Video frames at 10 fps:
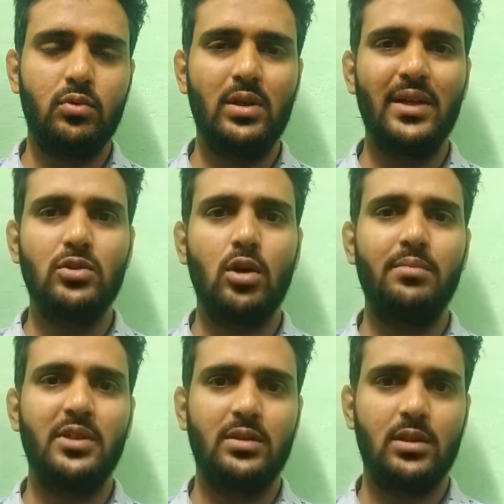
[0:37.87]
full-day
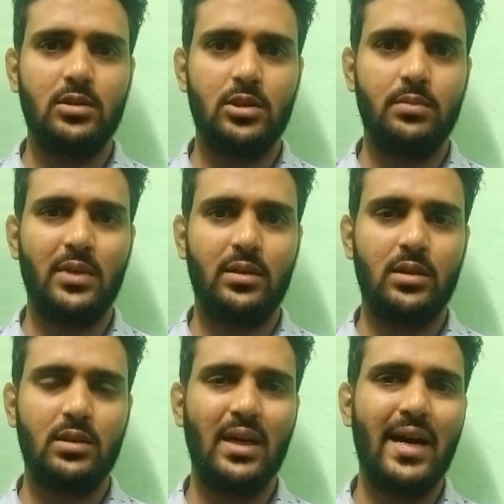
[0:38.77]
job internship
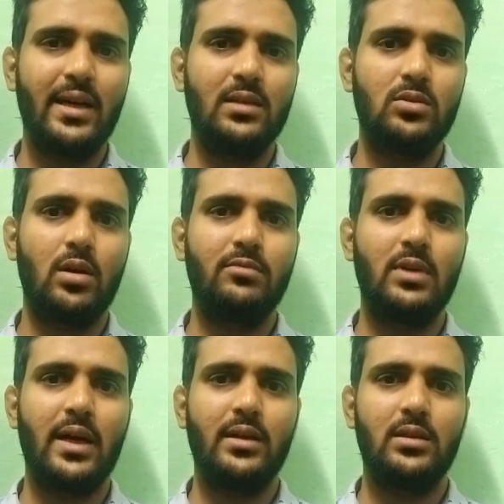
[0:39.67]
under the guidance of
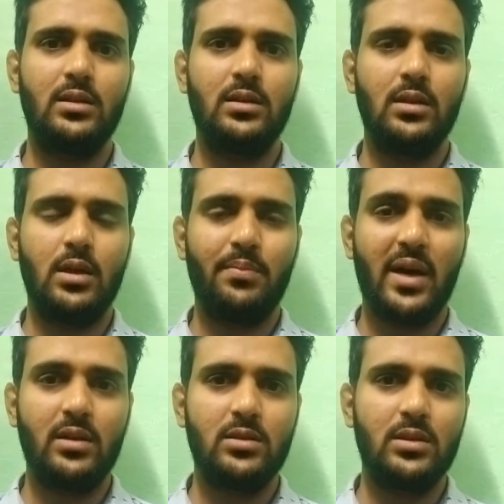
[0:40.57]
IT
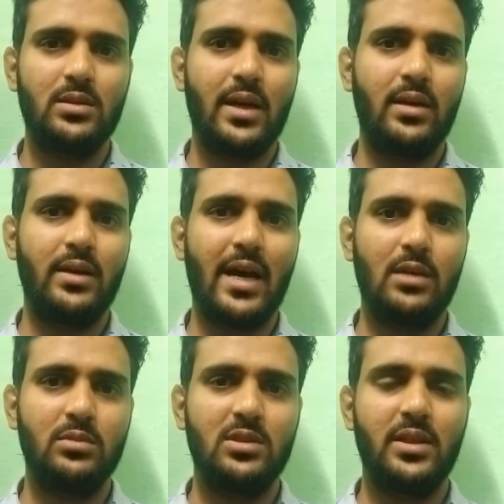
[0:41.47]
managers and
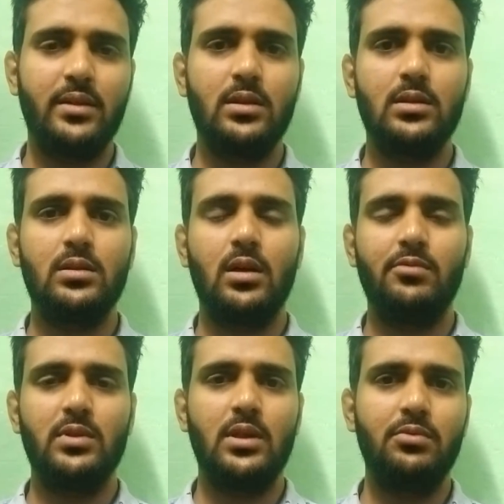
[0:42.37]
administrators.
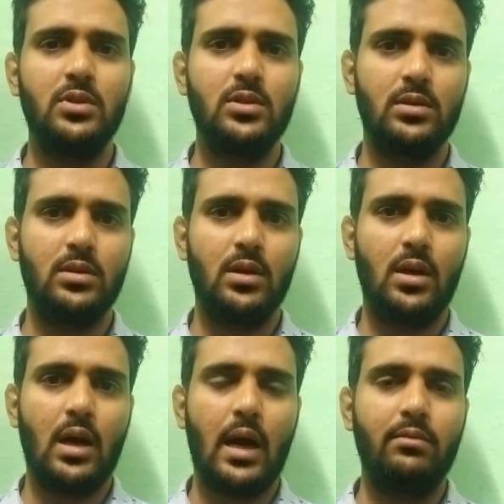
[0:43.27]
With Evision,
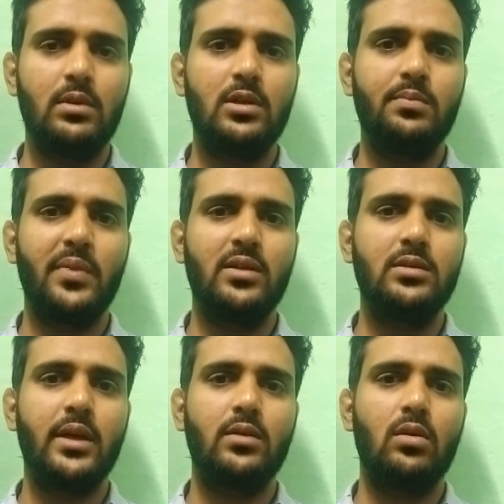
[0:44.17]
I've learned
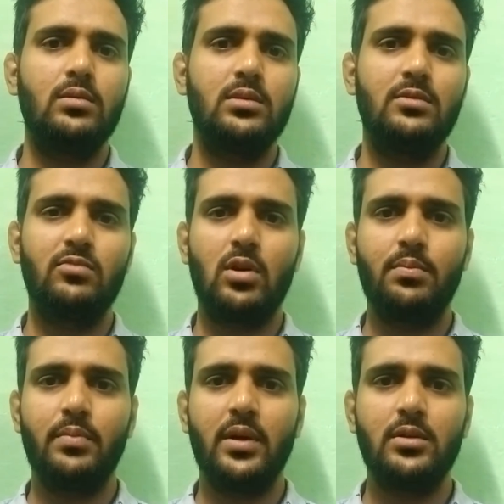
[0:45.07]
many technologies
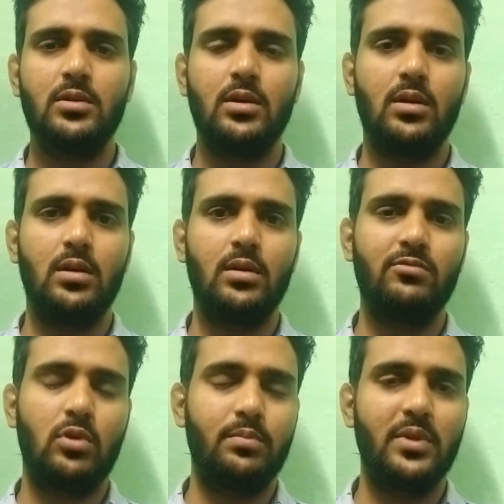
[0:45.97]
from
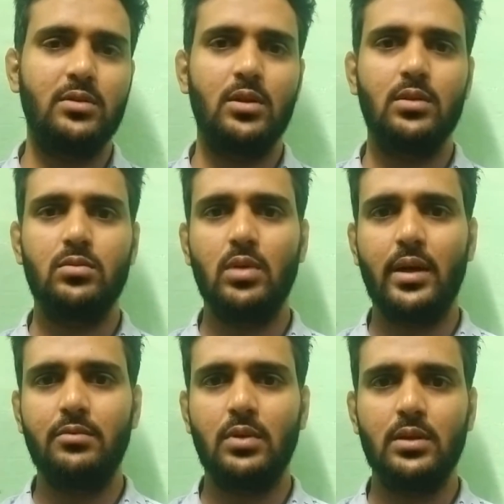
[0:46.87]
basic to
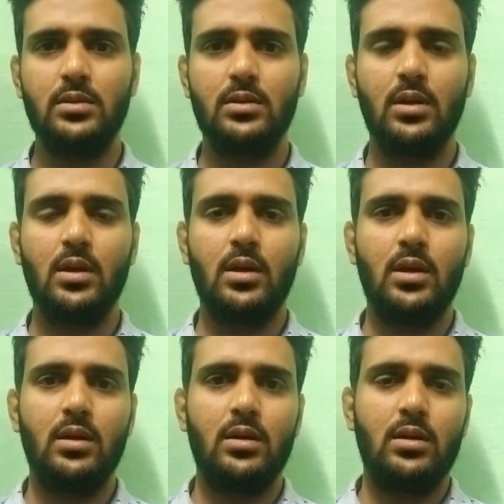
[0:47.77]
advanced.
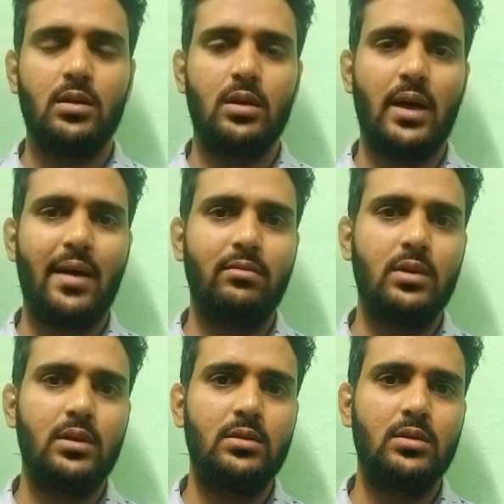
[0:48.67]
I've
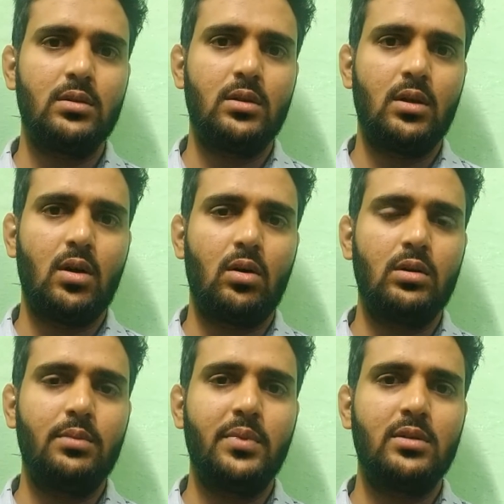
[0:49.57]
learned
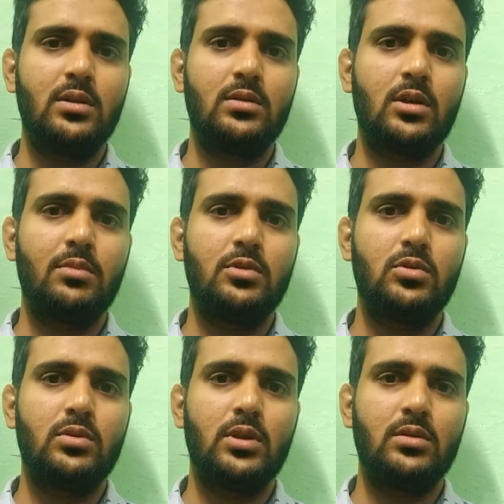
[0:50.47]
all the basic
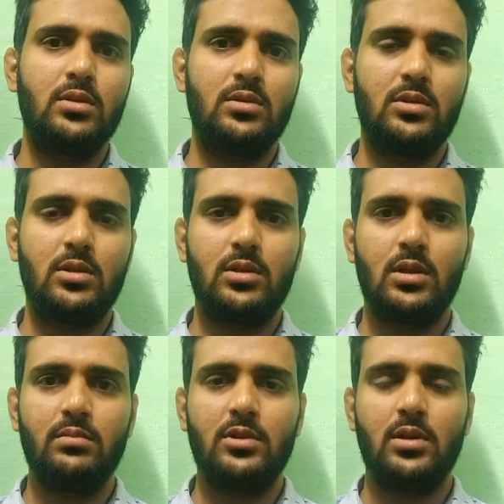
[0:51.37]
troubleshootings in
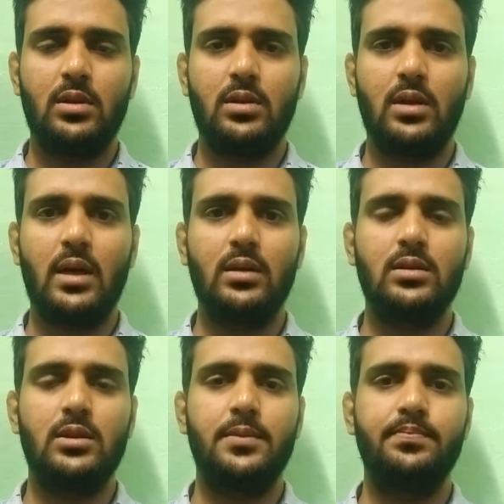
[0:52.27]
systems like